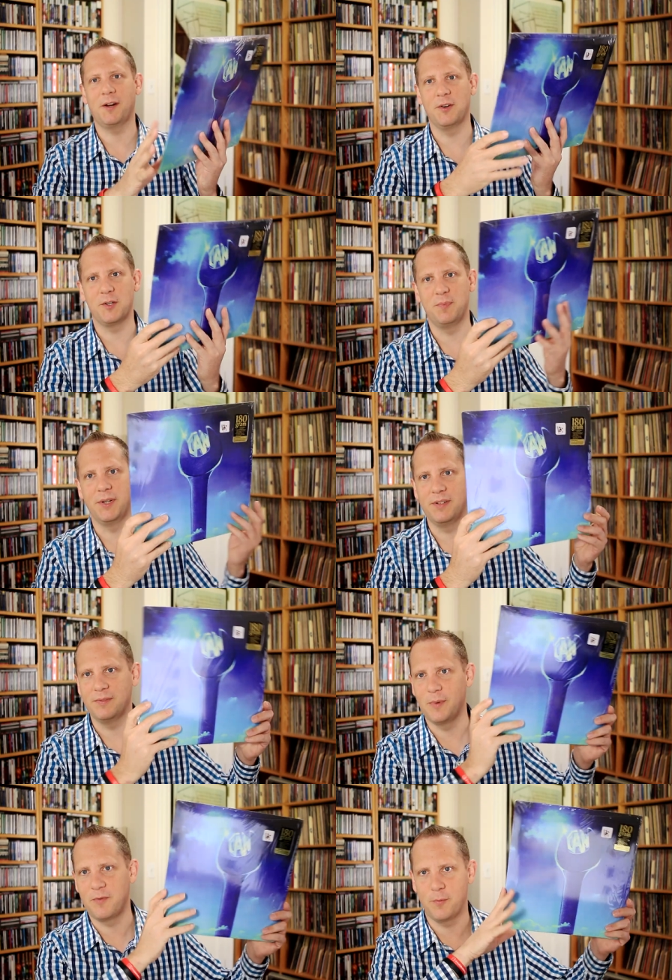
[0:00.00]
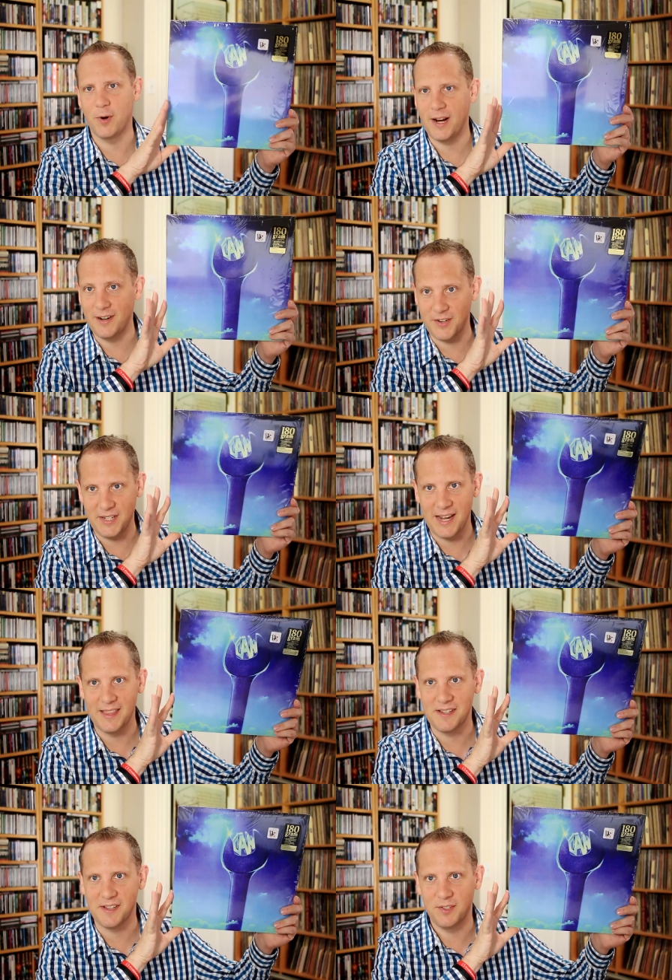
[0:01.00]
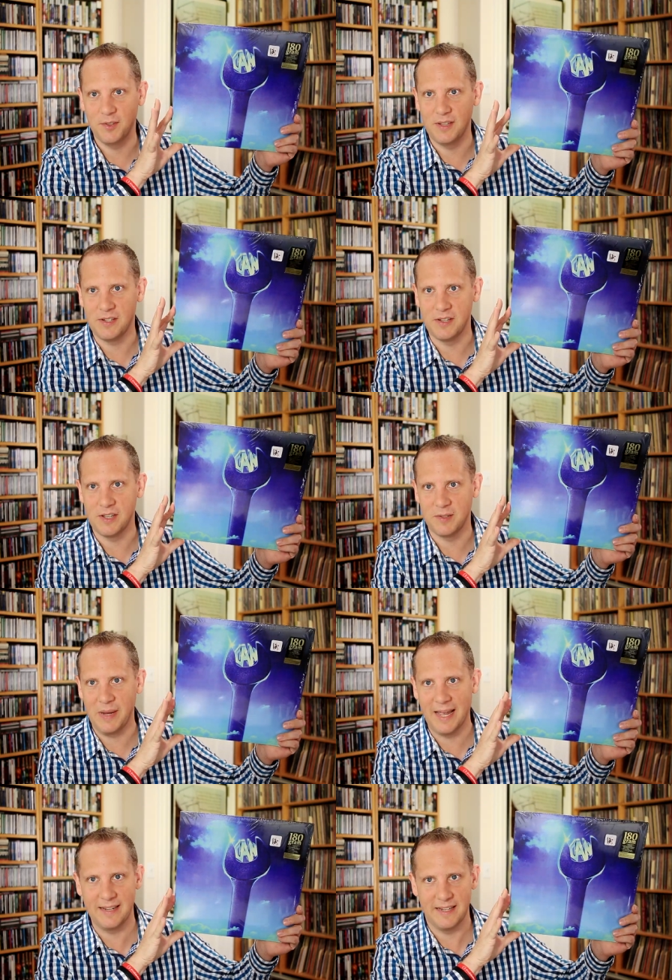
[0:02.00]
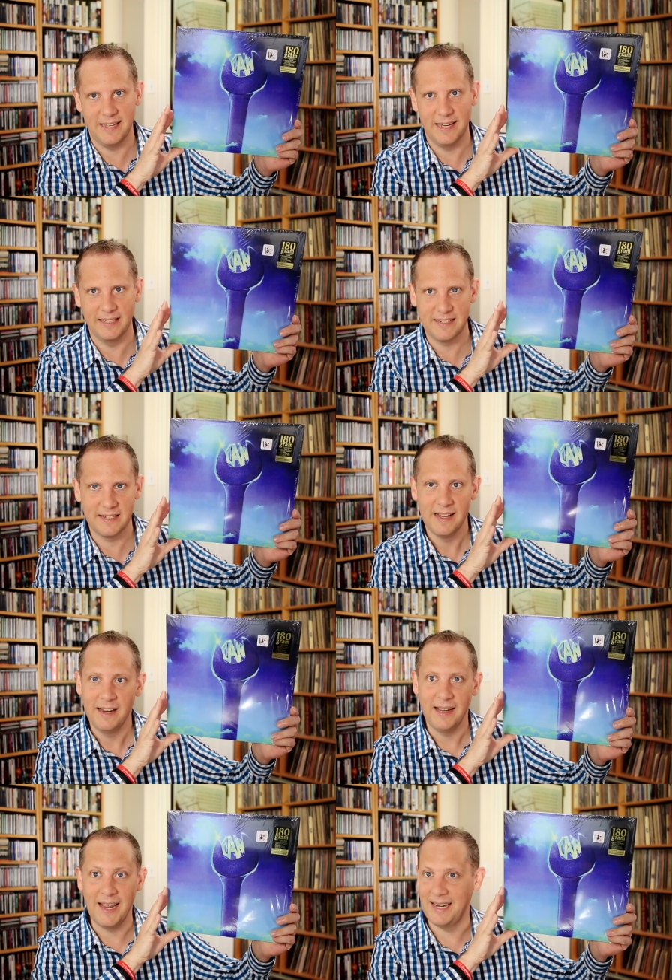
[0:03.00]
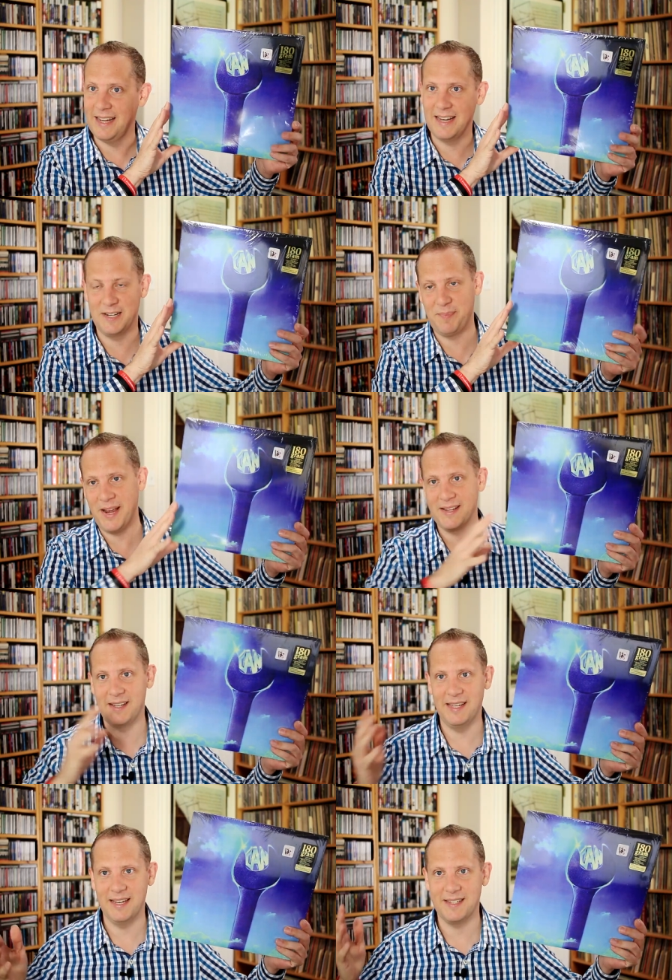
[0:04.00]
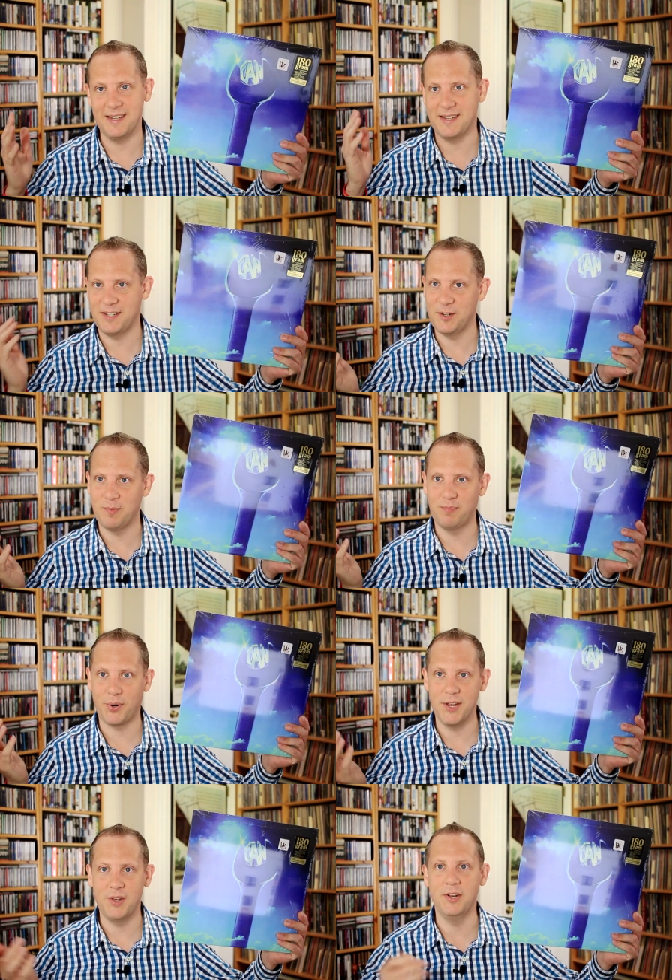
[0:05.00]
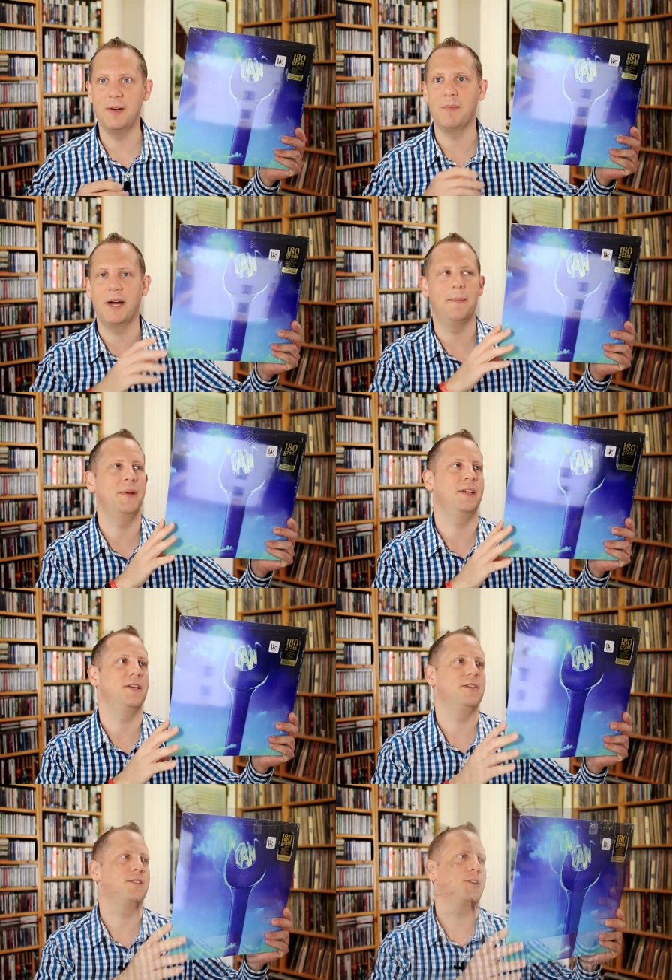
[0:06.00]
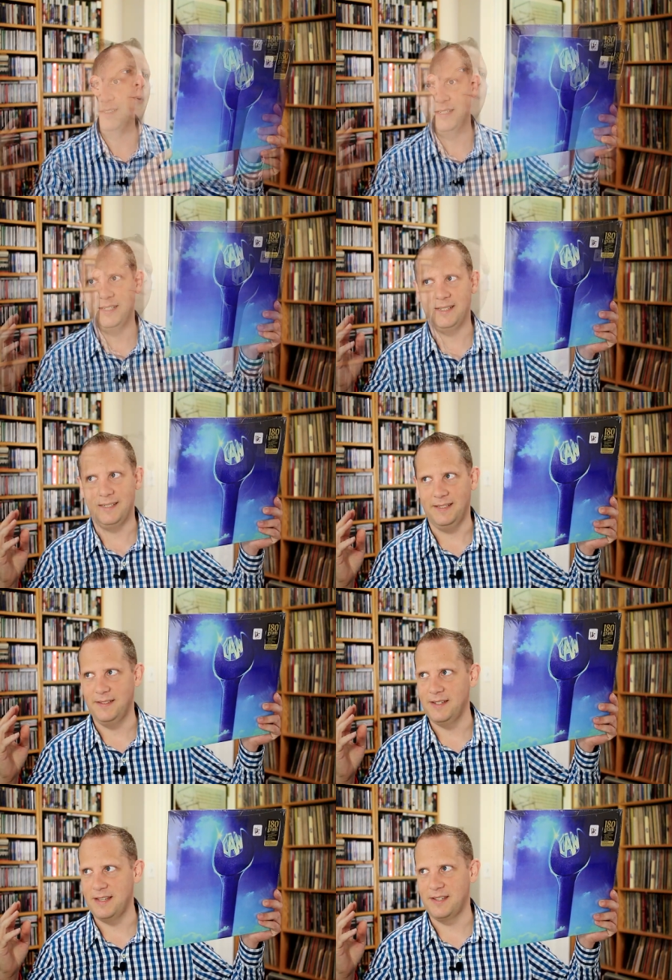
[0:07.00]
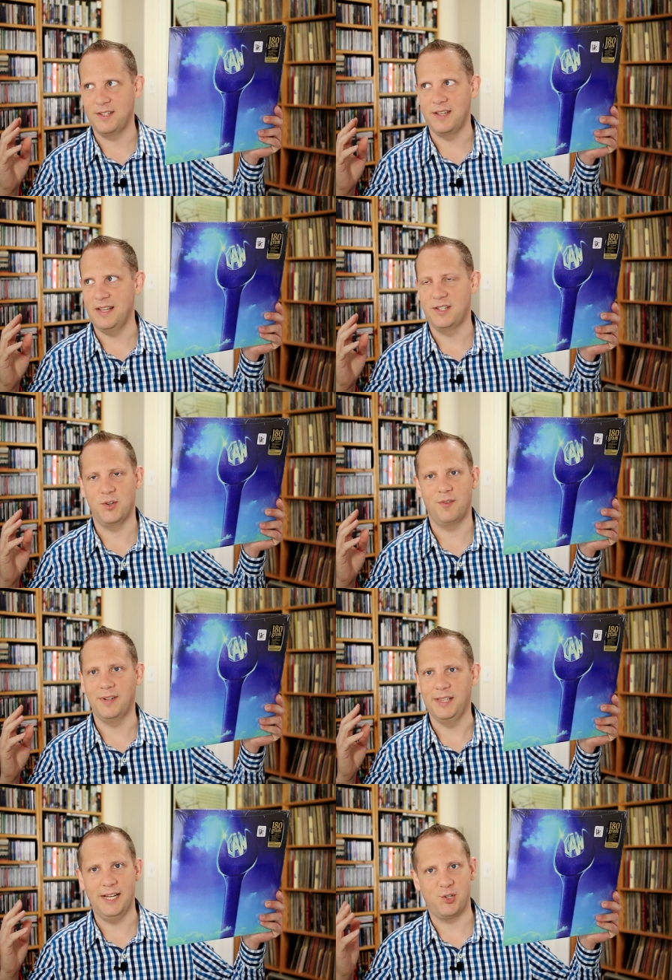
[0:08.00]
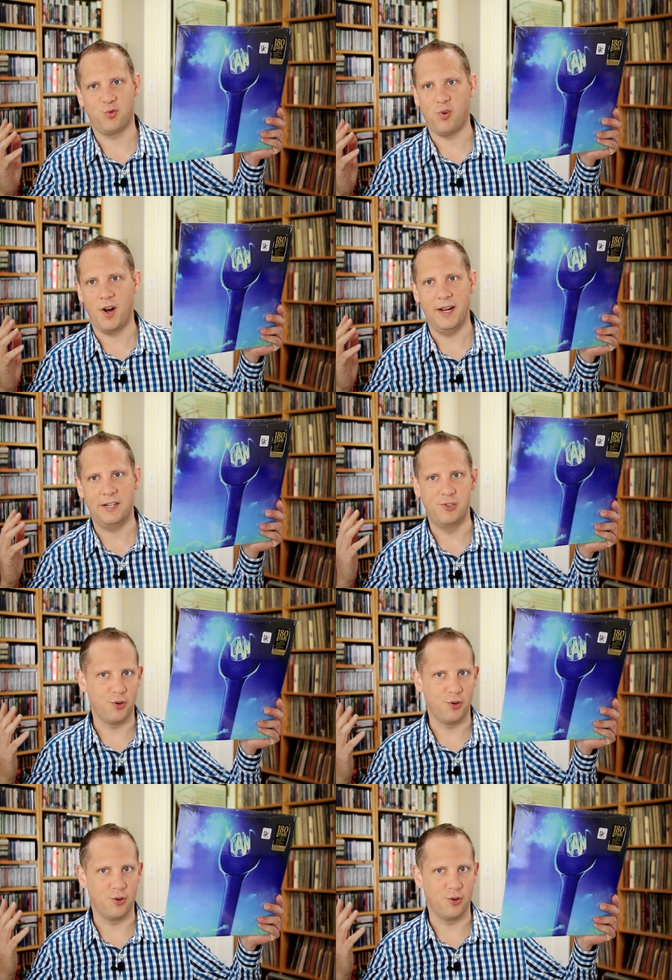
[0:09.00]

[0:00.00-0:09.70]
records, but from what I understand, this is as bad as it gets. And as bad as it gets, it's still pretty good in my opinion. So it's sort of an somewhat